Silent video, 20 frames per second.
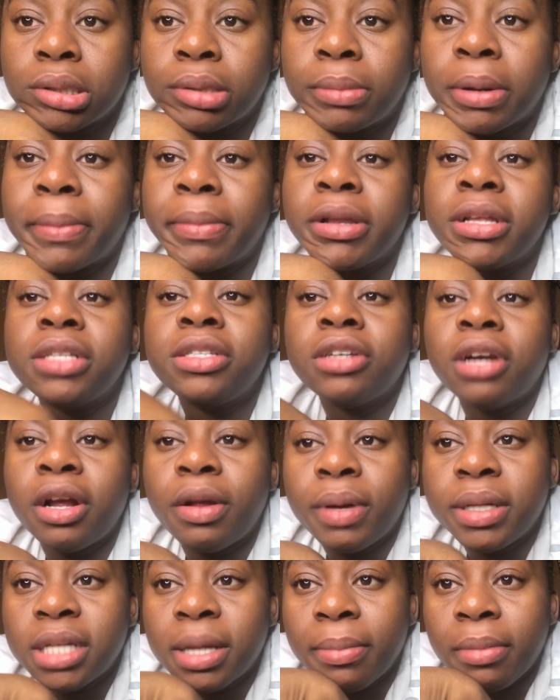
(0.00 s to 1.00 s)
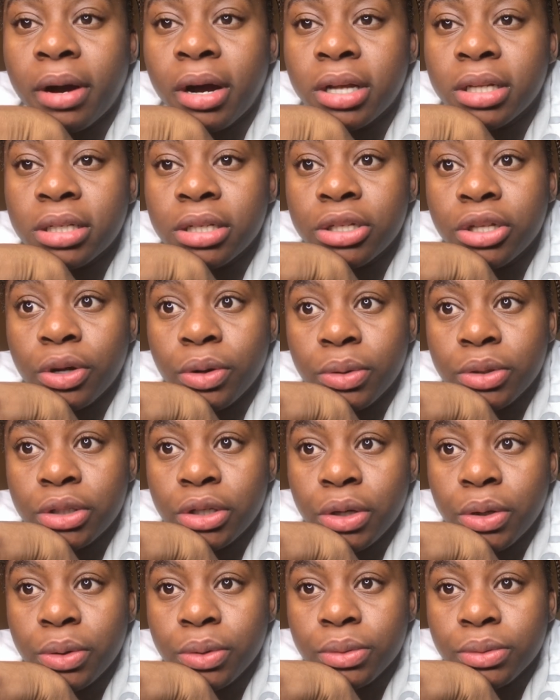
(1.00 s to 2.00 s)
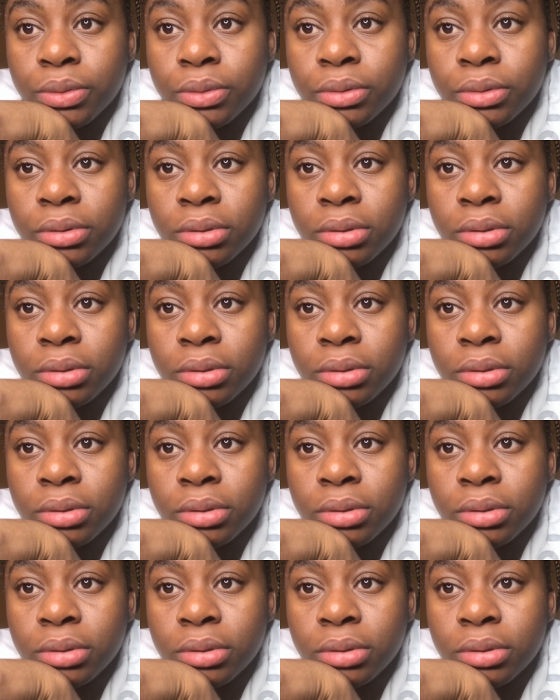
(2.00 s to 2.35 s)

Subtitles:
Remember the sorrel what I bought downtown?